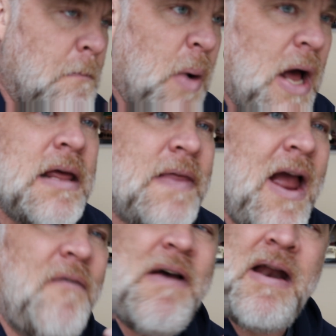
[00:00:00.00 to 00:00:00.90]
but
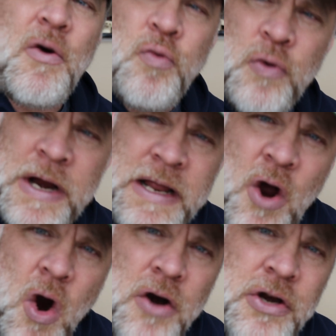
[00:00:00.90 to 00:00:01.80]
they found it really
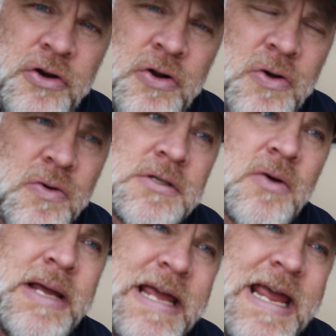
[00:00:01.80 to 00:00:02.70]
hard to do.
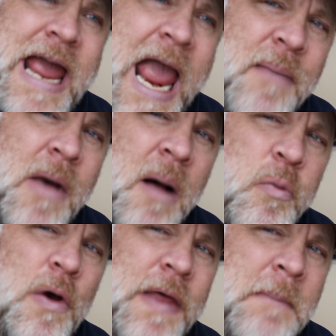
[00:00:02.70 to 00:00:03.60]
So he came
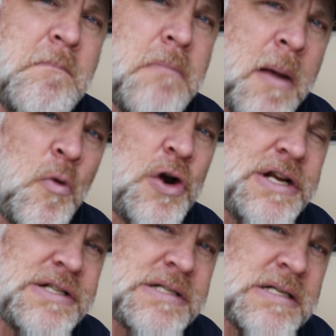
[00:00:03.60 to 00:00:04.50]
up with a memory
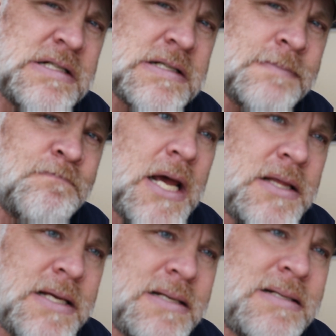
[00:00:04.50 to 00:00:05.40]
system.
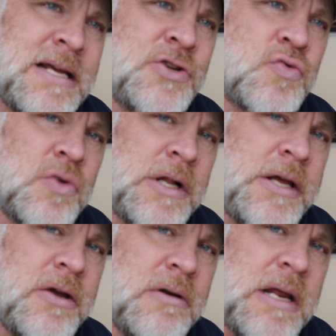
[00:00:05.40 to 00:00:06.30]
And this is
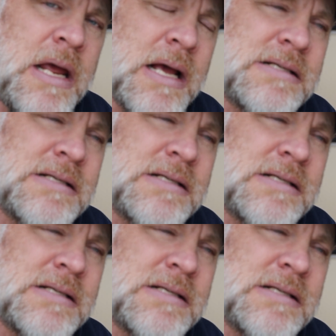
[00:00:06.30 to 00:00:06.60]
really unique.